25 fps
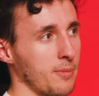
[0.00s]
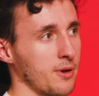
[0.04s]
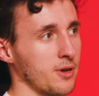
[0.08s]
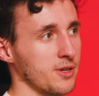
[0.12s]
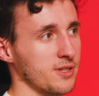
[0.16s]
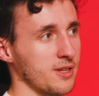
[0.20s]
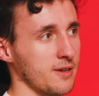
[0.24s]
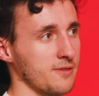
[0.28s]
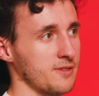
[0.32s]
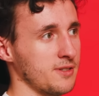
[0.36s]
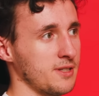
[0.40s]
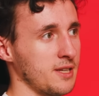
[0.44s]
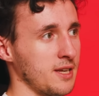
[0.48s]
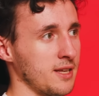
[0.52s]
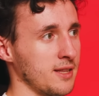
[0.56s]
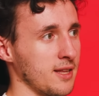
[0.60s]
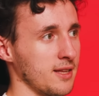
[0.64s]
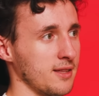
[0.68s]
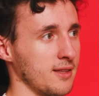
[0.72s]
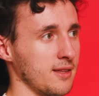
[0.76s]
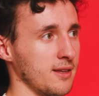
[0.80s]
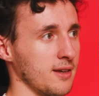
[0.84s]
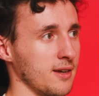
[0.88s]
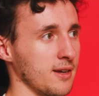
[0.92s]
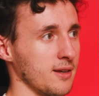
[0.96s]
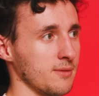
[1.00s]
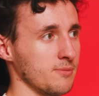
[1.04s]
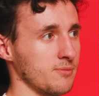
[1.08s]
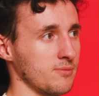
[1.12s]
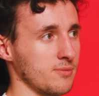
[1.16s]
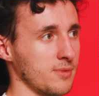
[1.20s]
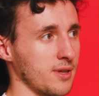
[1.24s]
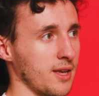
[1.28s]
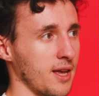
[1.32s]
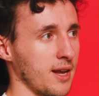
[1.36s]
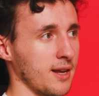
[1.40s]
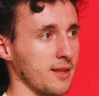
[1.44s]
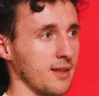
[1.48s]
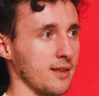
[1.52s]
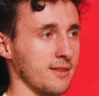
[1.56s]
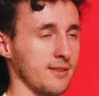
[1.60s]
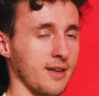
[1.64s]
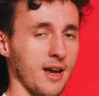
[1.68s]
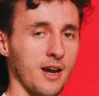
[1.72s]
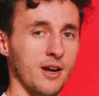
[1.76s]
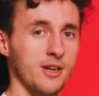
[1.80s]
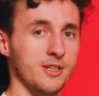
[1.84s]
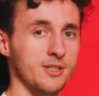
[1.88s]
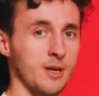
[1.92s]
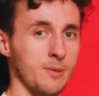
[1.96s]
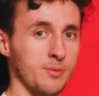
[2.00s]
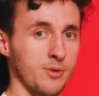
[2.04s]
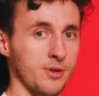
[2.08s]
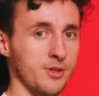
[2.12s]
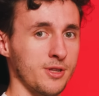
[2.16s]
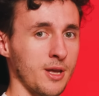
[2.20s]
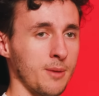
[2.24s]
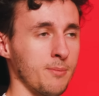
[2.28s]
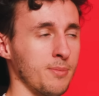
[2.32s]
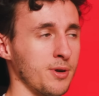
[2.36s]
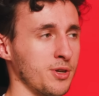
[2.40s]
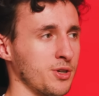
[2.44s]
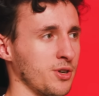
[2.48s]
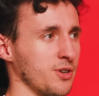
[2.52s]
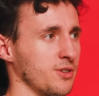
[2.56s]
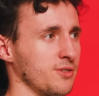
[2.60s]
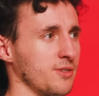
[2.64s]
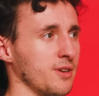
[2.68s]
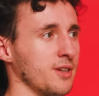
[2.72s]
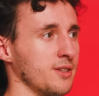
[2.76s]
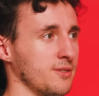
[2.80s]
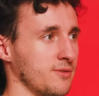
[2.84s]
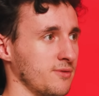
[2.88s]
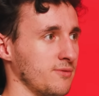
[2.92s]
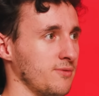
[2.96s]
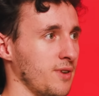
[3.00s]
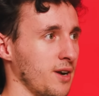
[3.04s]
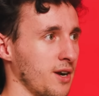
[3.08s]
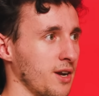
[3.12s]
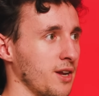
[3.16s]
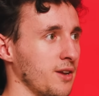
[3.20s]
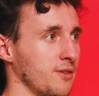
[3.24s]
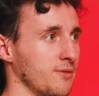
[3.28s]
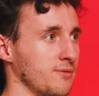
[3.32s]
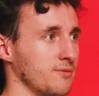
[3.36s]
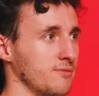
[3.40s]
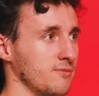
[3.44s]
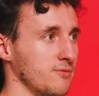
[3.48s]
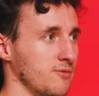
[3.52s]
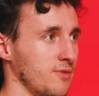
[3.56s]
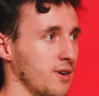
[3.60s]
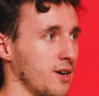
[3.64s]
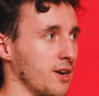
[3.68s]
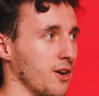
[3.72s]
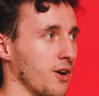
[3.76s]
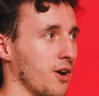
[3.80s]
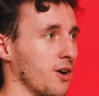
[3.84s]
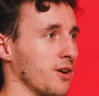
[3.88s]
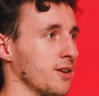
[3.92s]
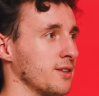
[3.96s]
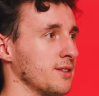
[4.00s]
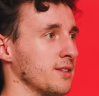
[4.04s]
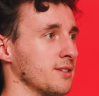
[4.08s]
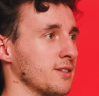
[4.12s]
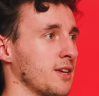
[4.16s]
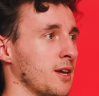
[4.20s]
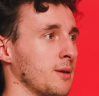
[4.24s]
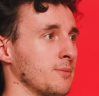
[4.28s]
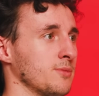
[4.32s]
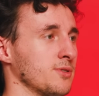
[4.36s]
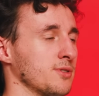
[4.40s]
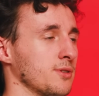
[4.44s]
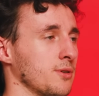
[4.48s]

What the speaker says: because I've seen that getting the tires up to temperatures is very, very hard in this game.